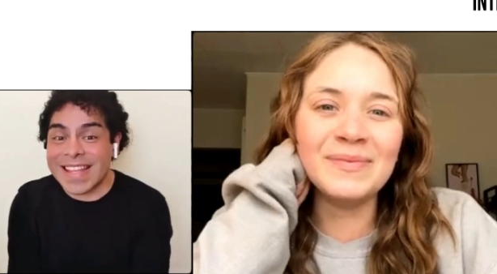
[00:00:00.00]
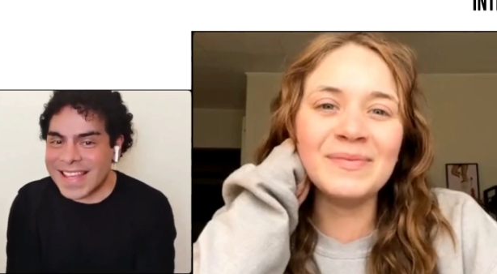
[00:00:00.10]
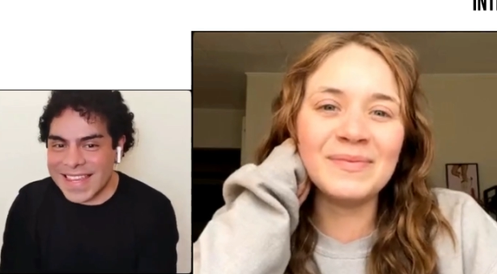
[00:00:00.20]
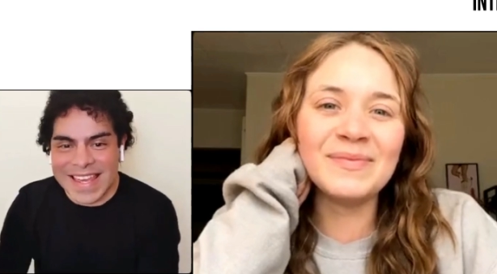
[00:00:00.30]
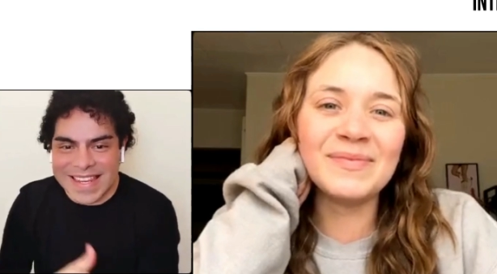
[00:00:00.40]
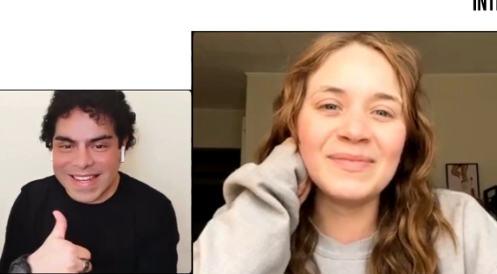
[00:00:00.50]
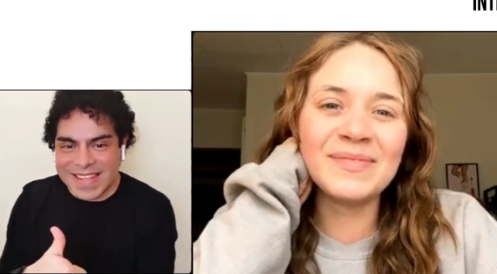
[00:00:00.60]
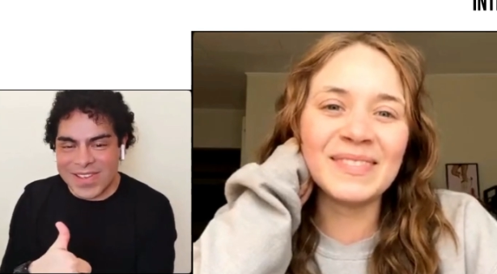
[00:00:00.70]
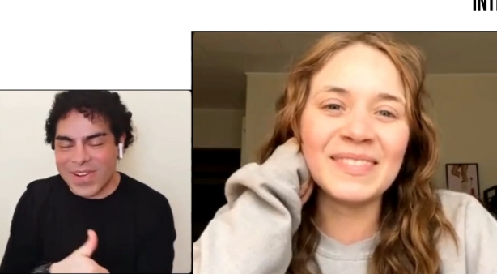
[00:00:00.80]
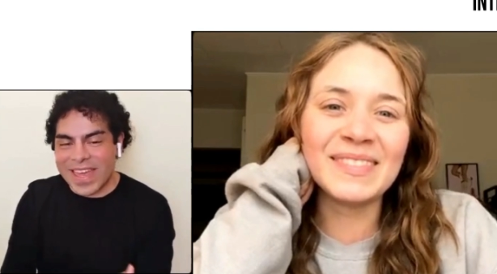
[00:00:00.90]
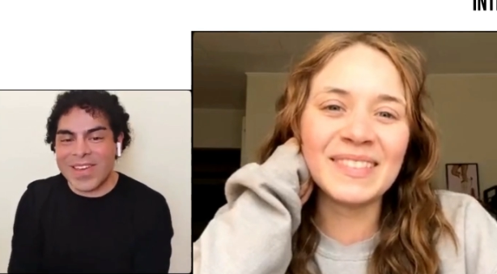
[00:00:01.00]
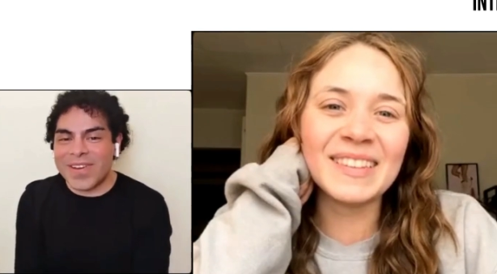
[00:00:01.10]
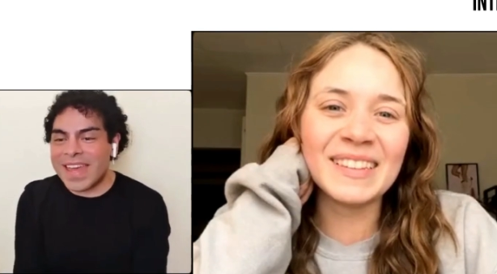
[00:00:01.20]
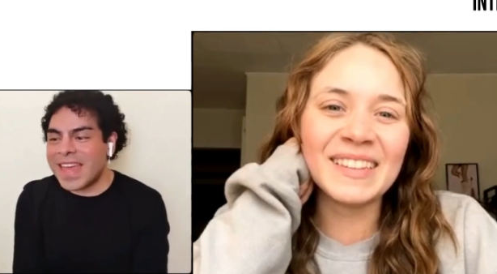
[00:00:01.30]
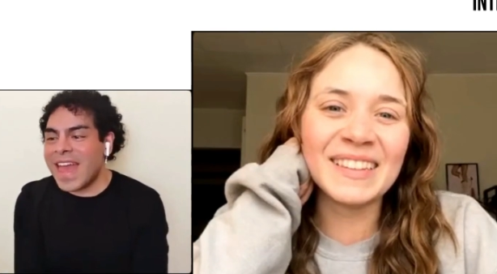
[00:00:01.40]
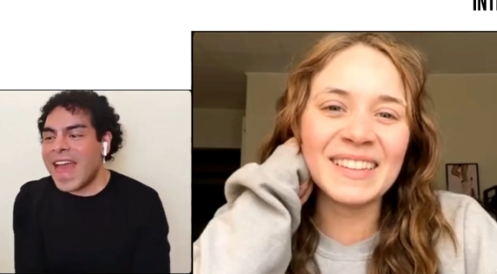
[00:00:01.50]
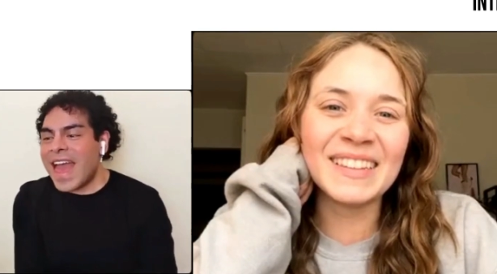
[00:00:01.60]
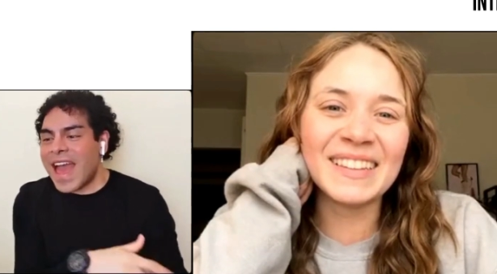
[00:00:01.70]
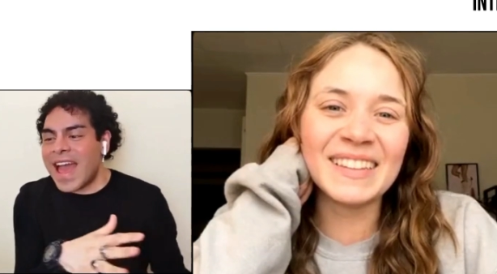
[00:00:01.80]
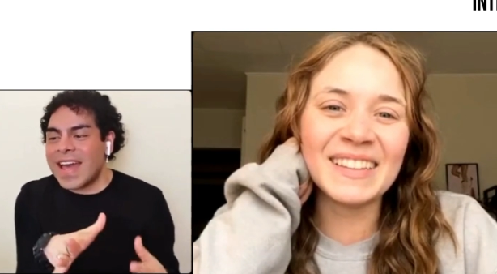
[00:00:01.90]
Speaker 1: exactly. Yes. Yes. Okay. Okay.
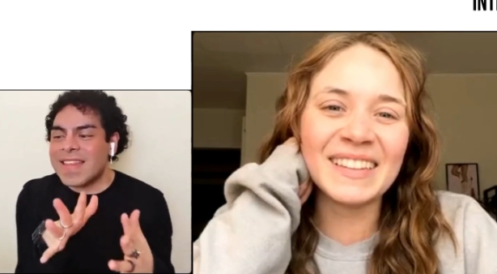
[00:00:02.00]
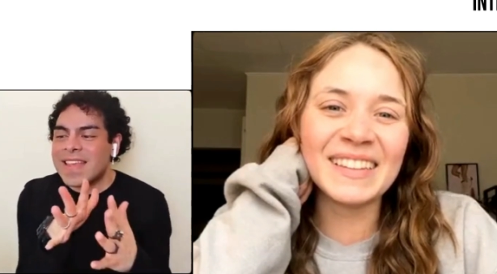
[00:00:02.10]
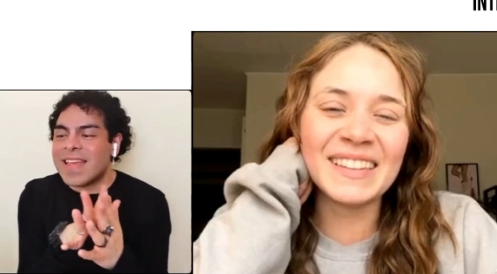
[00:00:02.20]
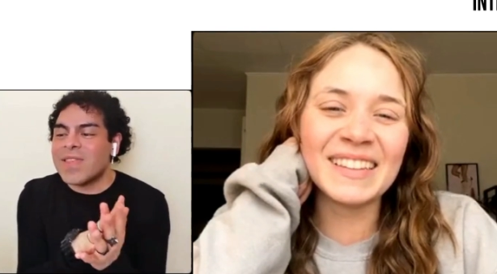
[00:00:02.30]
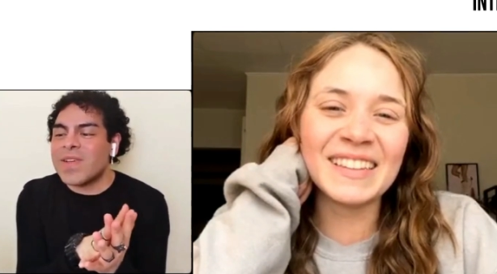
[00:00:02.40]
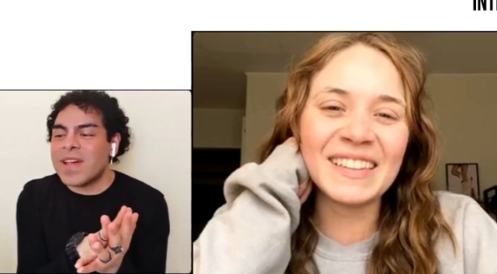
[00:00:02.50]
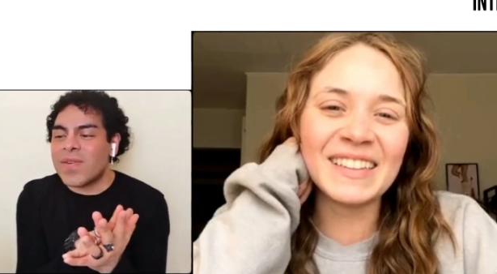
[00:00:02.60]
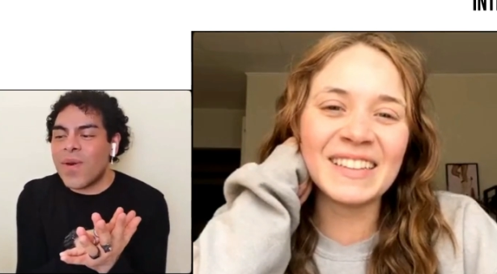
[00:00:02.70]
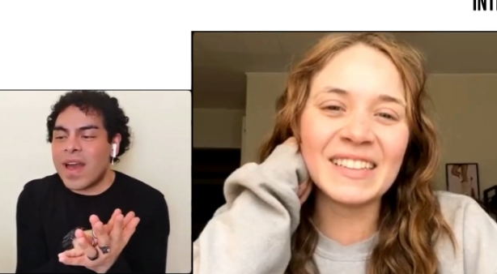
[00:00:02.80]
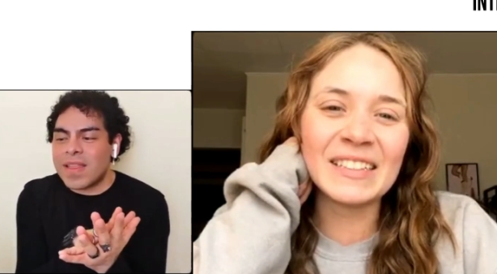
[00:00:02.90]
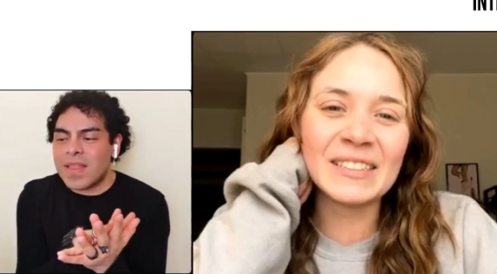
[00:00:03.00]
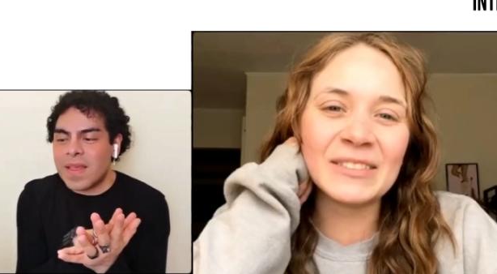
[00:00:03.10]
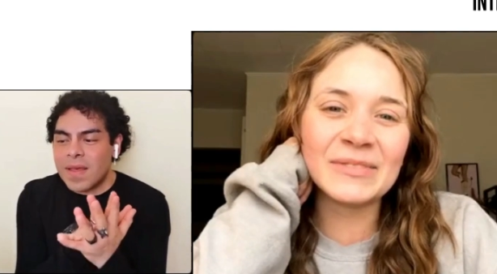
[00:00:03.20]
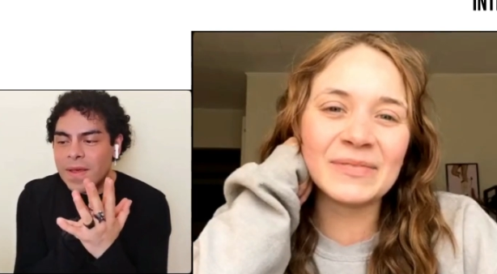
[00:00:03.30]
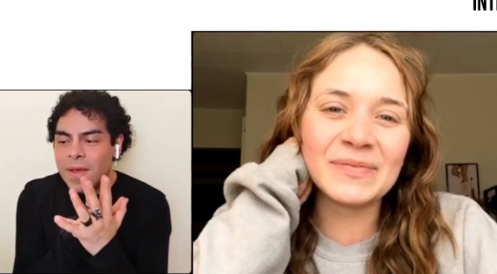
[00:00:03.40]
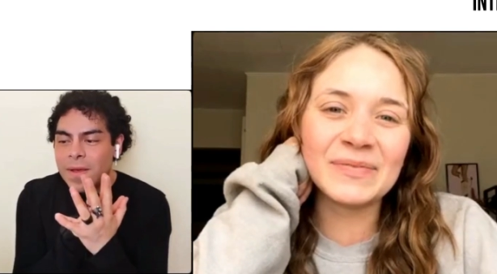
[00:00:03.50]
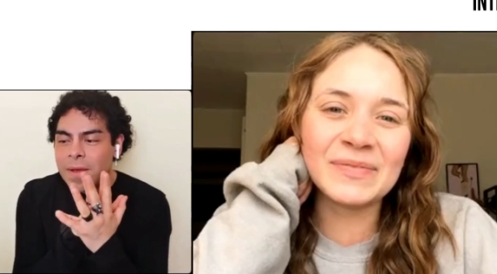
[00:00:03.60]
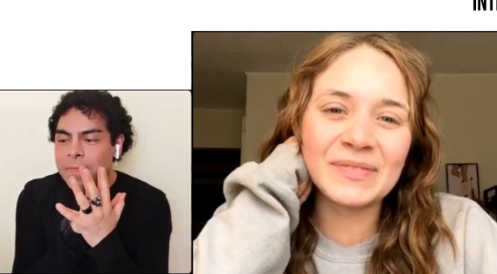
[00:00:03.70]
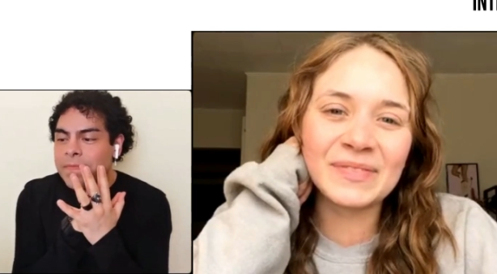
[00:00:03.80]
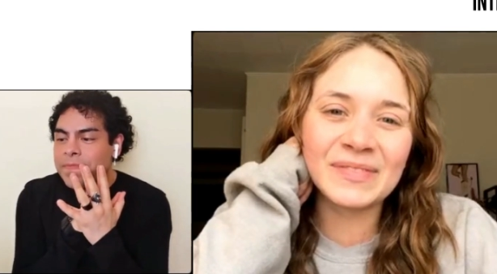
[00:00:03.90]
And another one.
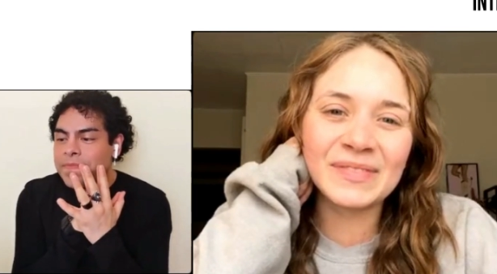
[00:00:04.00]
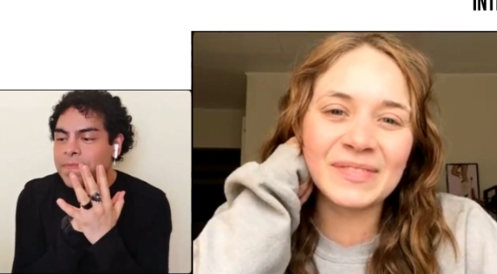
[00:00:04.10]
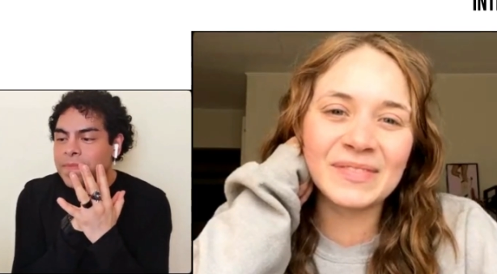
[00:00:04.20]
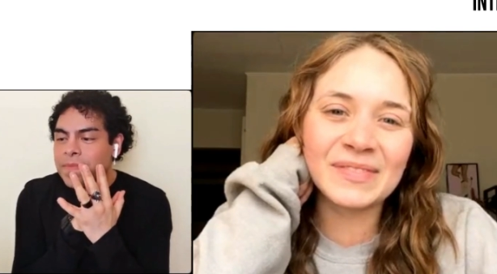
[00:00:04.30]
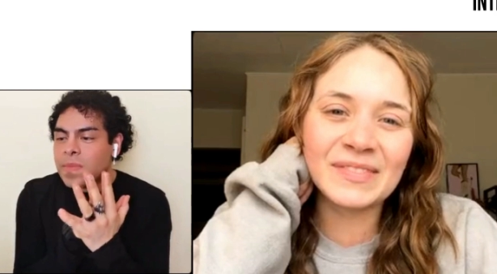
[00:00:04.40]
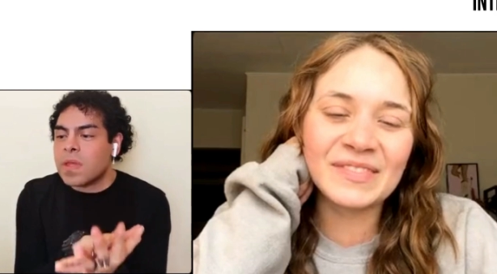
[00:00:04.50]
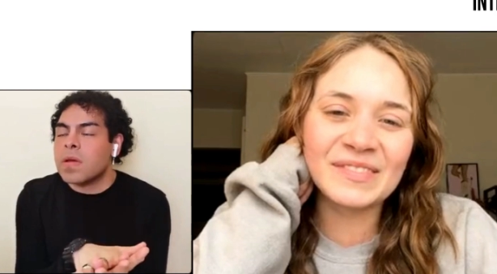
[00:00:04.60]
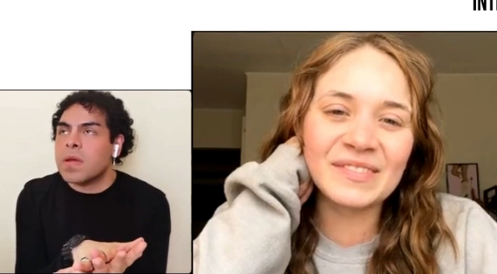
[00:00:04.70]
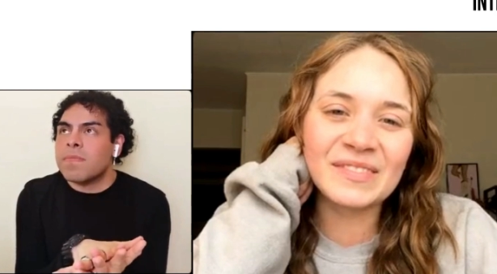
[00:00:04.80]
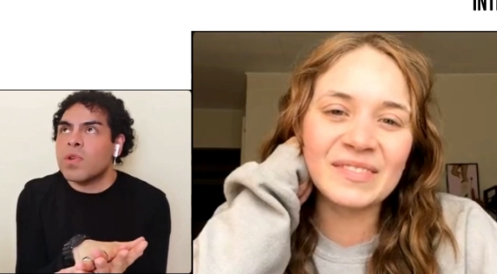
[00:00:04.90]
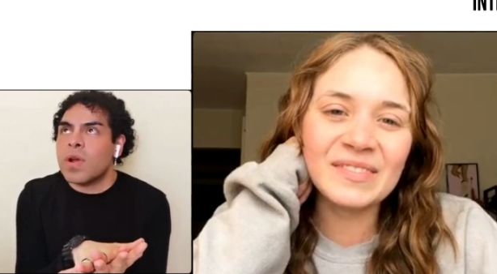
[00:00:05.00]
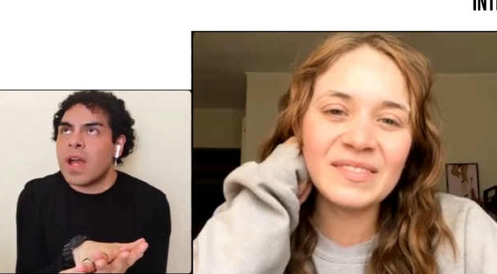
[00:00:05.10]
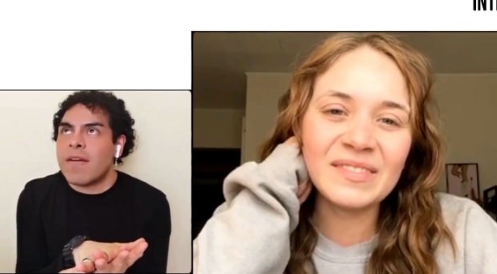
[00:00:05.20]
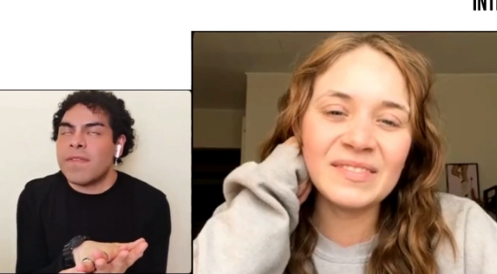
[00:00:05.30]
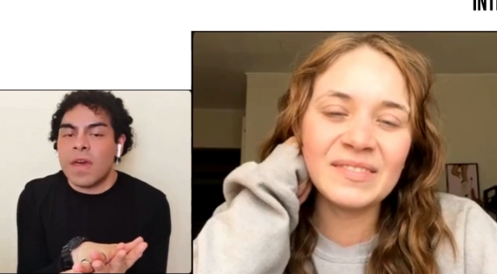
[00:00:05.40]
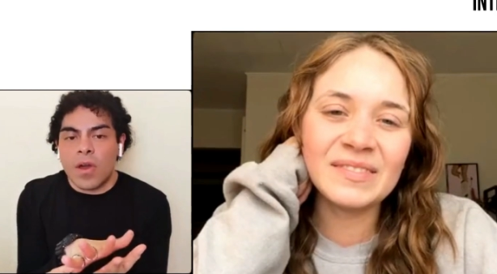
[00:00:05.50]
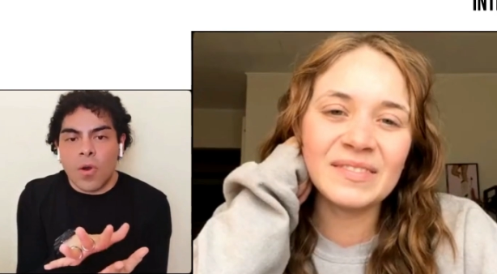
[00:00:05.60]
Uh, you have